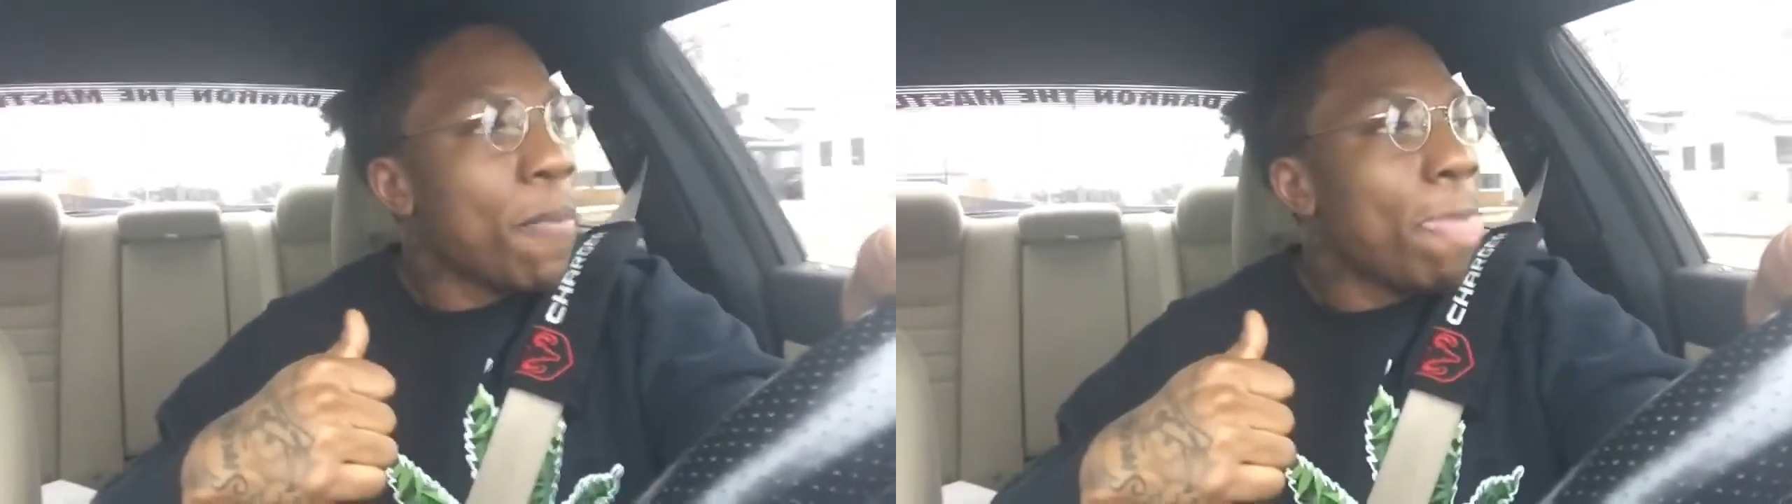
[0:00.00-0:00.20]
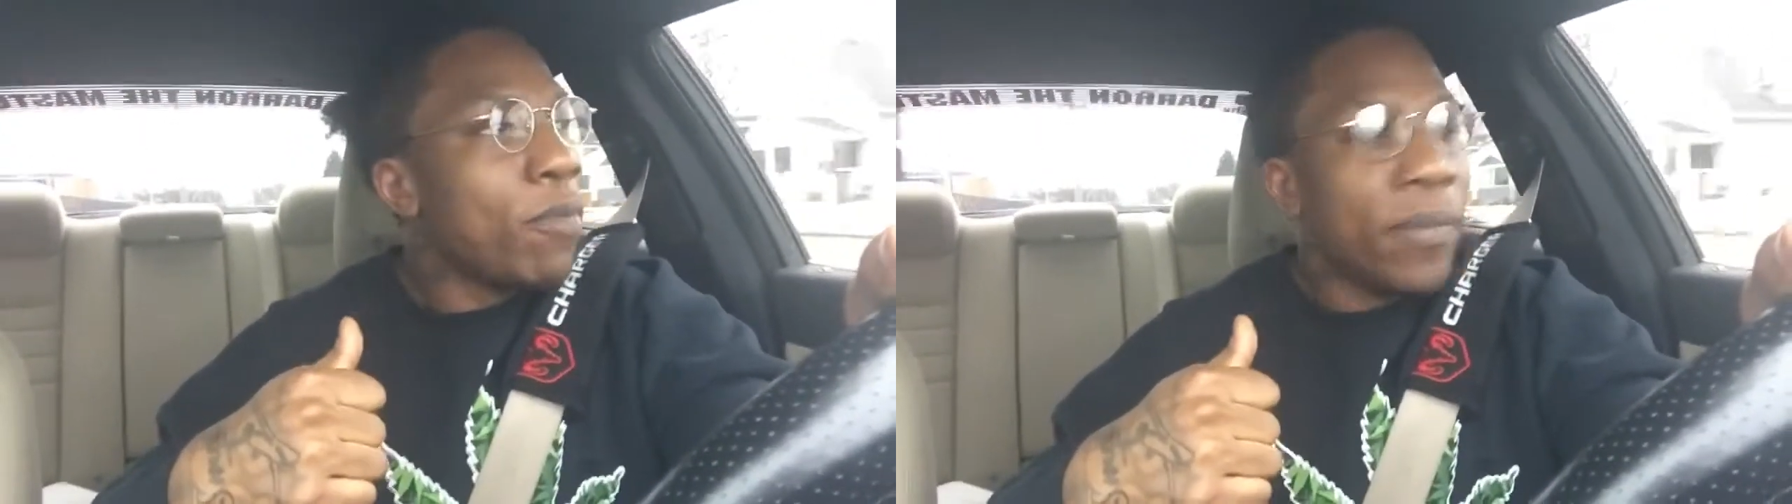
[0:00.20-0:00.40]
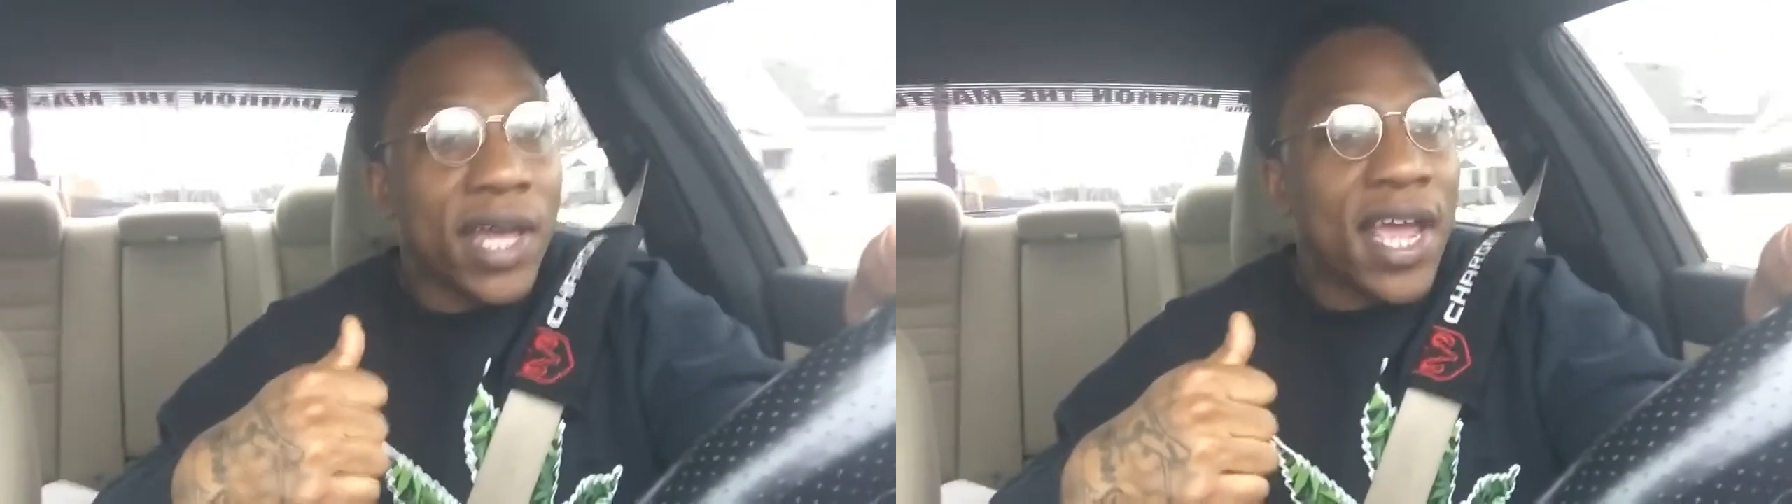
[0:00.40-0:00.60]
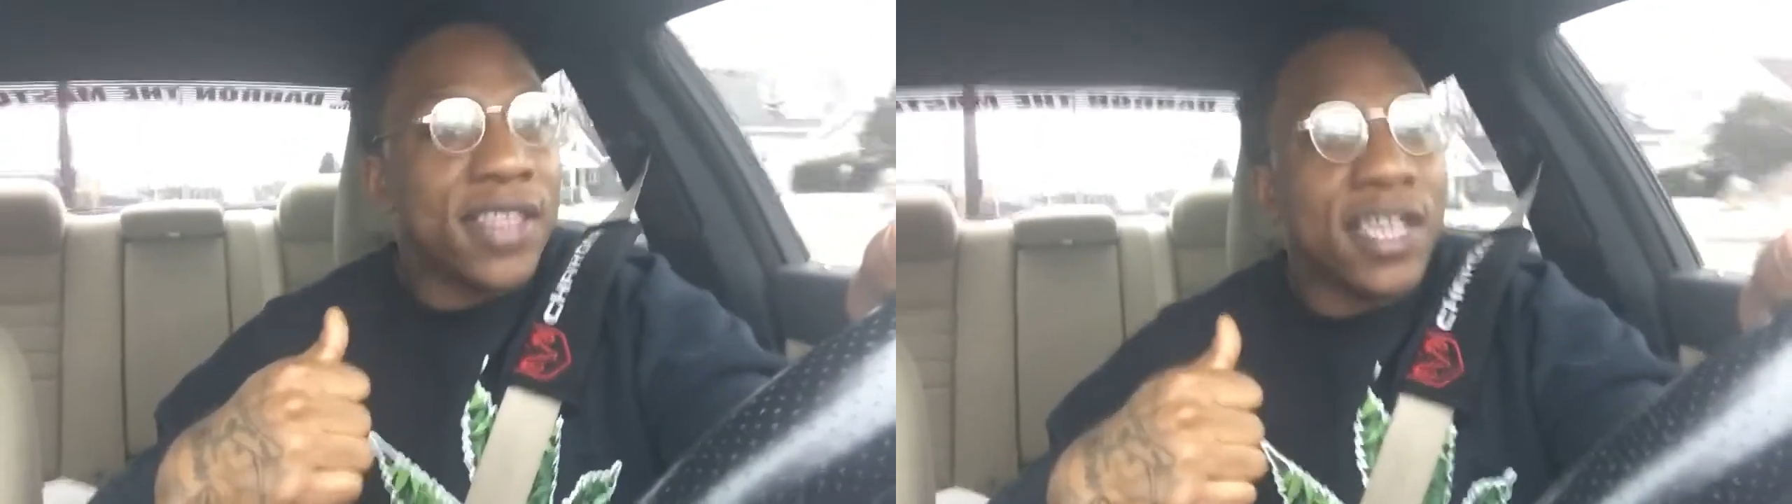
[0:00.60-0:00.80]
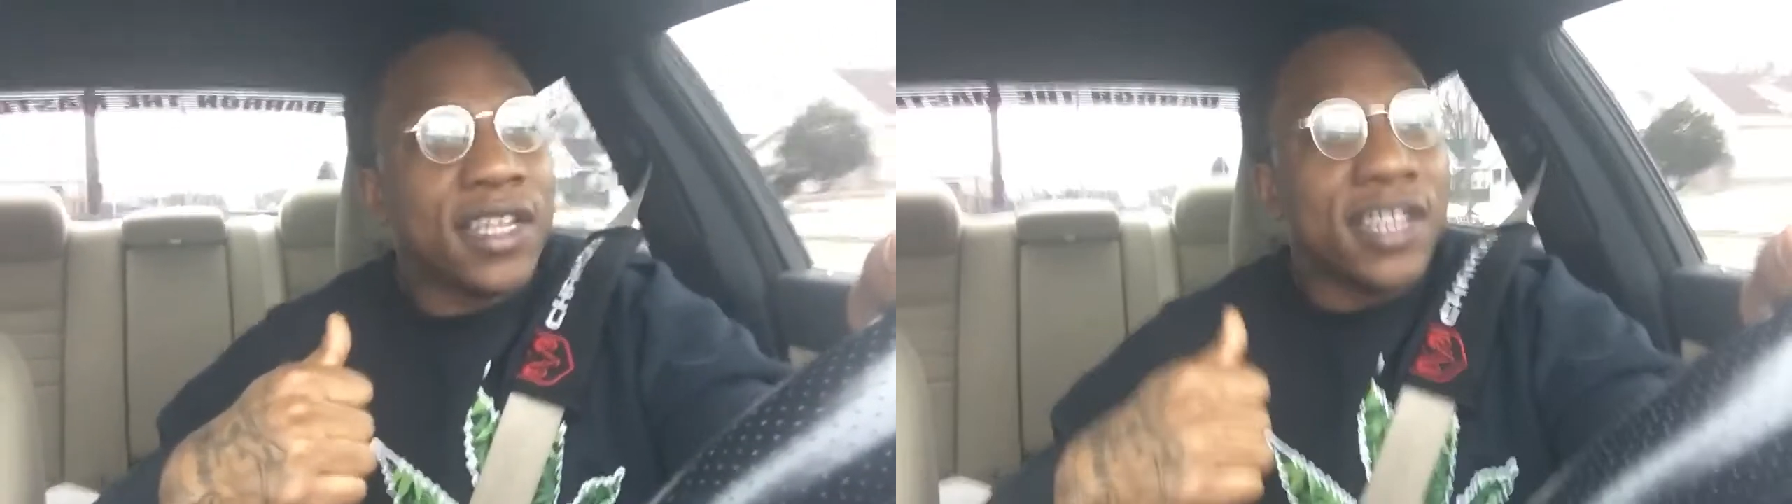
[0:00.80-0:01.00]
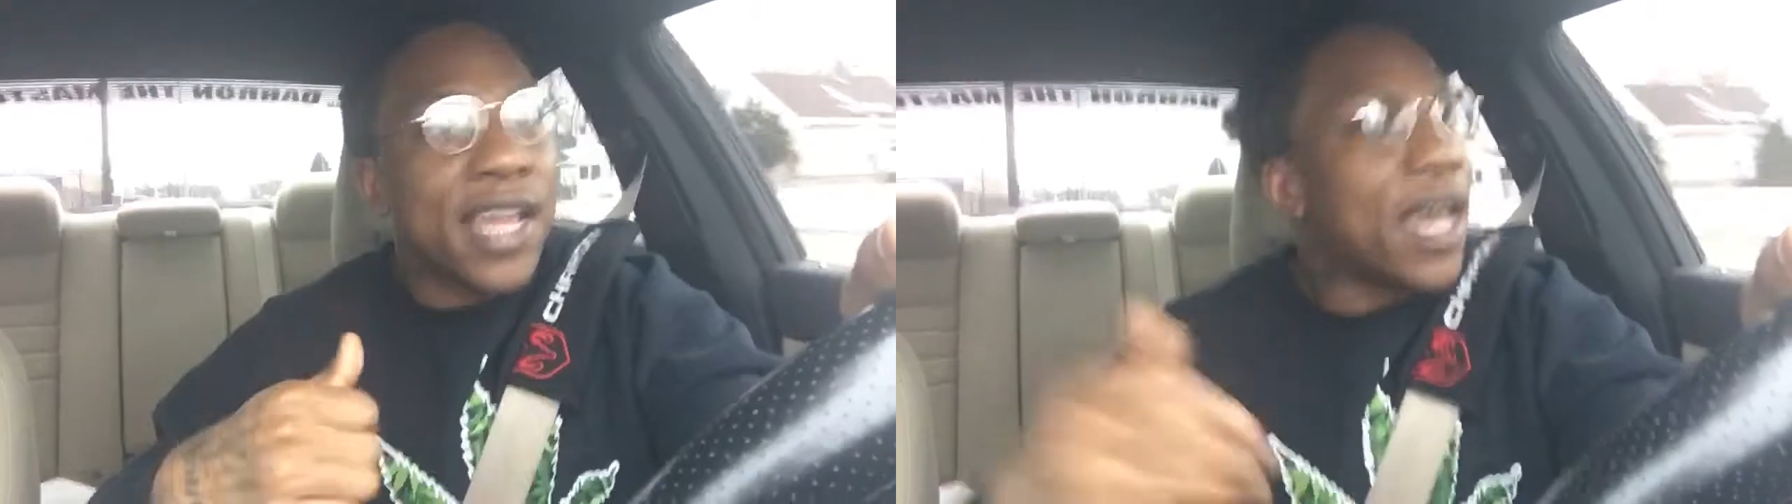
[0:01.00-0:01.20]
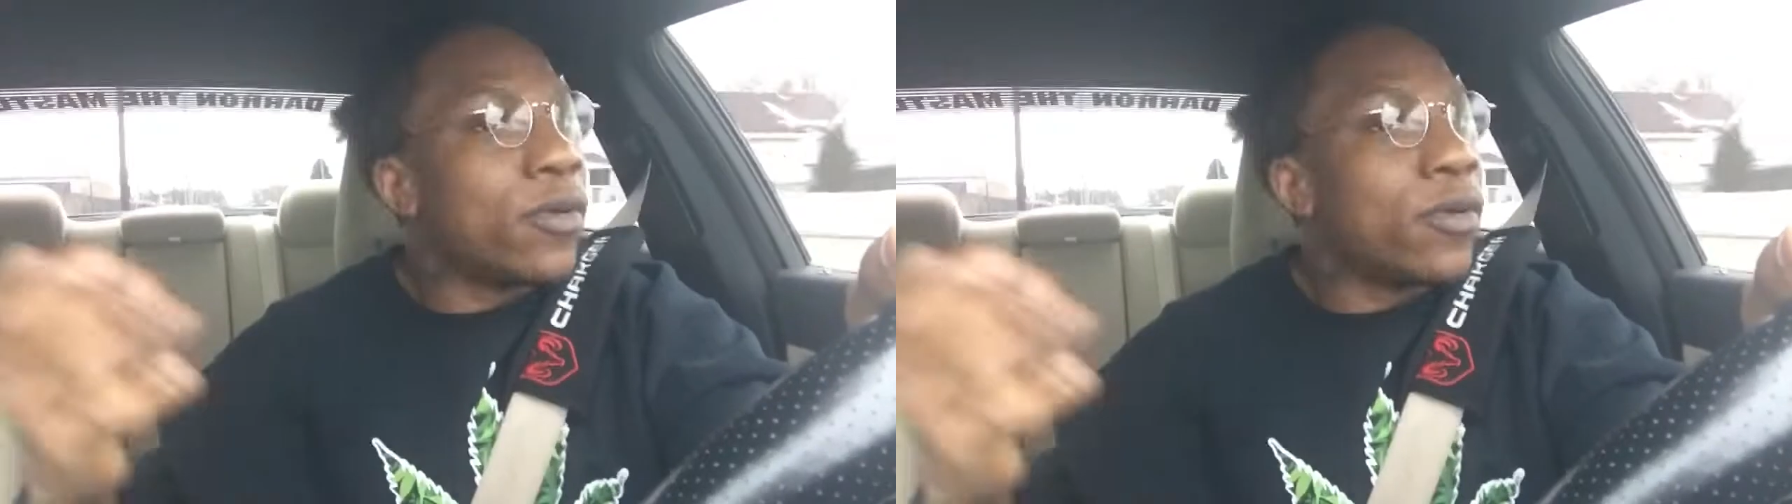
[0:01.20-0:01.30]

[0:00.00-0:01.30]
But at the end of the day, that was